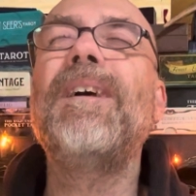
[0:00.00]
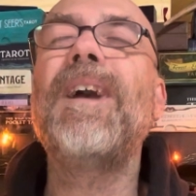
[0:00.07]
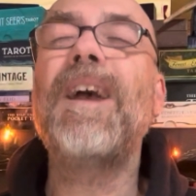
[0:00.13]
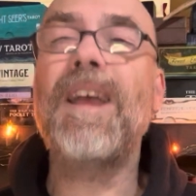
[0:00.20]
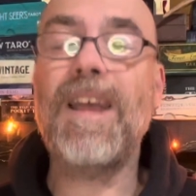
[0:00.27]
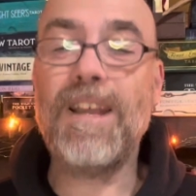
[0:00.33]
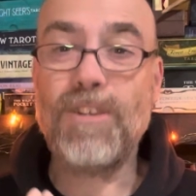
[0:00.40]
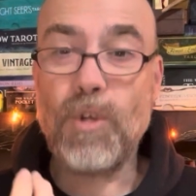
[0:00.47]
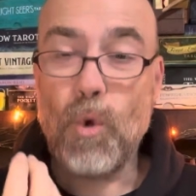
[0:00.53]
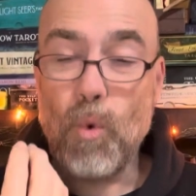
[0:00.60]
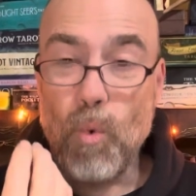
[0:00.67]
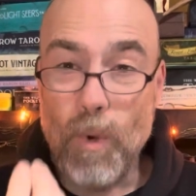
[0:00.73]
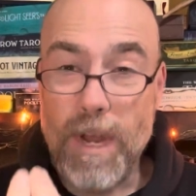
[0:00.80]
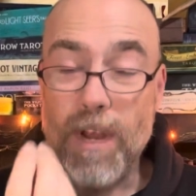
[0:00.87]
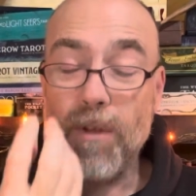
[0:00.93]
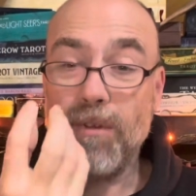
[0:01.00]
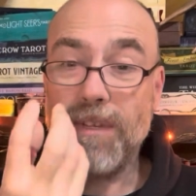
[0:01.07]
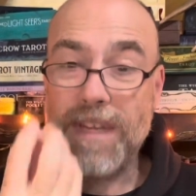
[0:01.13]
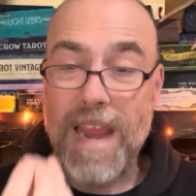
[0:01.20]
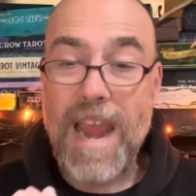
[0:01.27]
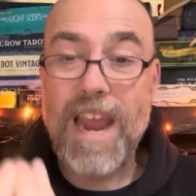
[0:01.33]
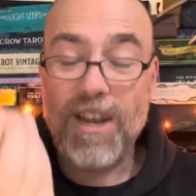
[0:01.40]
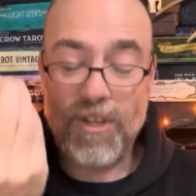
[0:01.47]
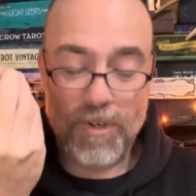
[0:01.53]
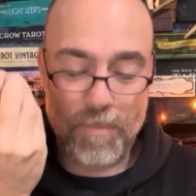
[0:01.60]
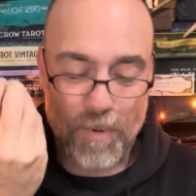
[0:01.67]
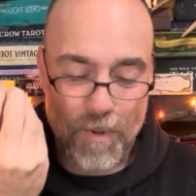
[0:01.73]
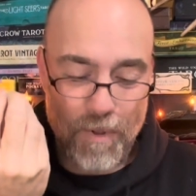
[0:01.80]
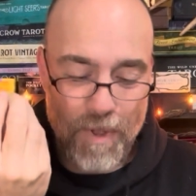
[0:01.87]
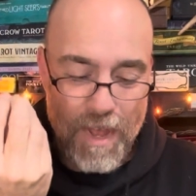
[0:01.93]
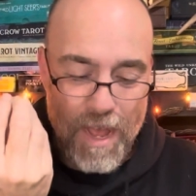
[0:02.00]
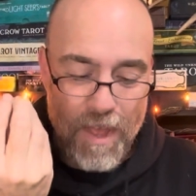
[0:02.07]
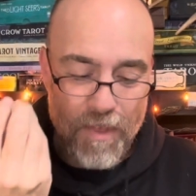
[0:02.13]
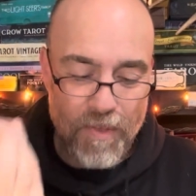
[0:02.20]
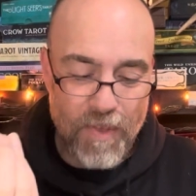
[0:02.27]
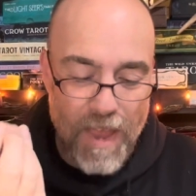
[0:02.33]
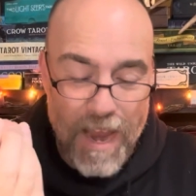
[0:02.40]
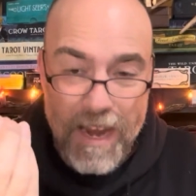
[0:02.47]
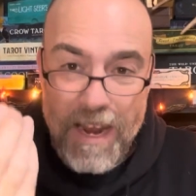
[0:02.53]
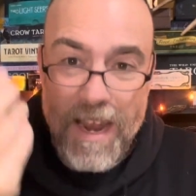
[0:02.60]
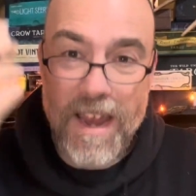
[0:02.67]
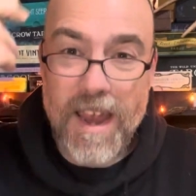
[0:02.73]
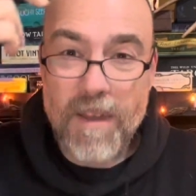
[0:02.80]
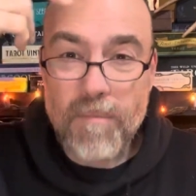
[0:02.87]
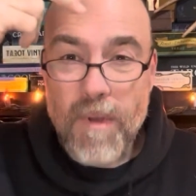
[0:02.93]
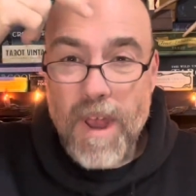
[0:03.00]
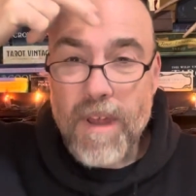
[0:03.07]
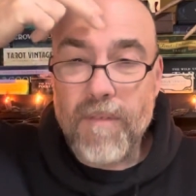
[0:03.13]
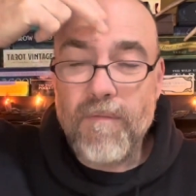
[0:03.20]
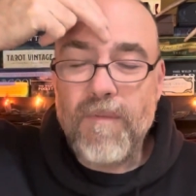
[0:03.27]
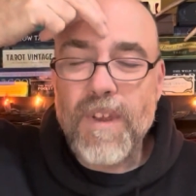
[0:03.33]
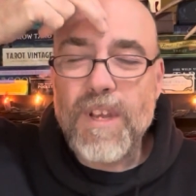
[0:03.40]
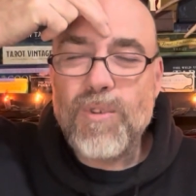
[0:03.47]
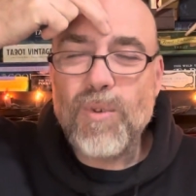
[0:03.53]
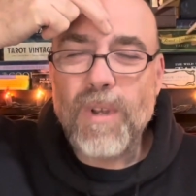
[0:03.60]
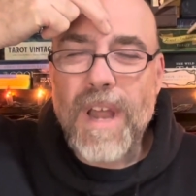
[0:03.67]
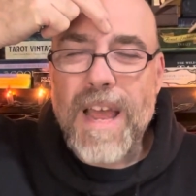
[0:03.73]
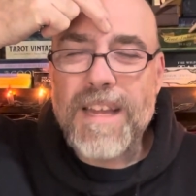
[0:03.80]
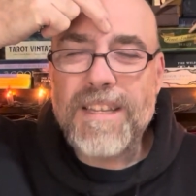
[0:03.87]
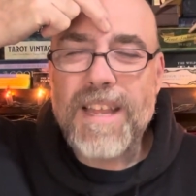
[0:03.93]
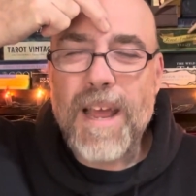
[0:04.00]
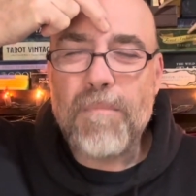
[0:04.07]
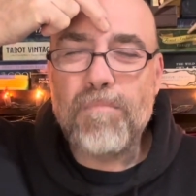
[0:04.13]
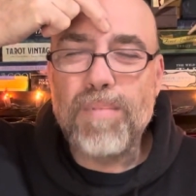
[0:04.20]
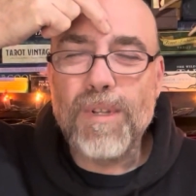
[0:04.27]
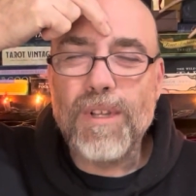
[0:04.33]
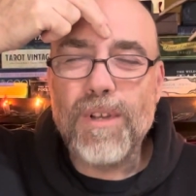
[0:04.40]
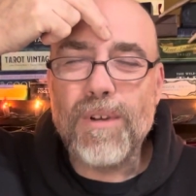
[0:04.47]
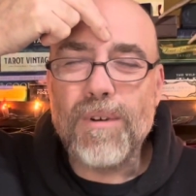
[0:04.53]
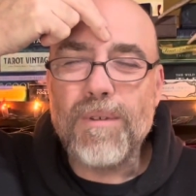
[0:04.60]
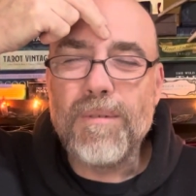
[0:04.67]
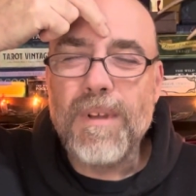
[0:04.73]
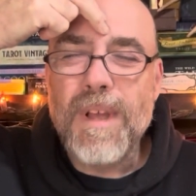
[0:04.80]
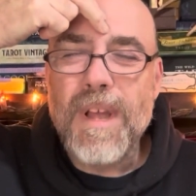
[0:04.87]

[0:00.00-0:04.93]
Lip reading: It's a real tangible thing. And visualize that blue.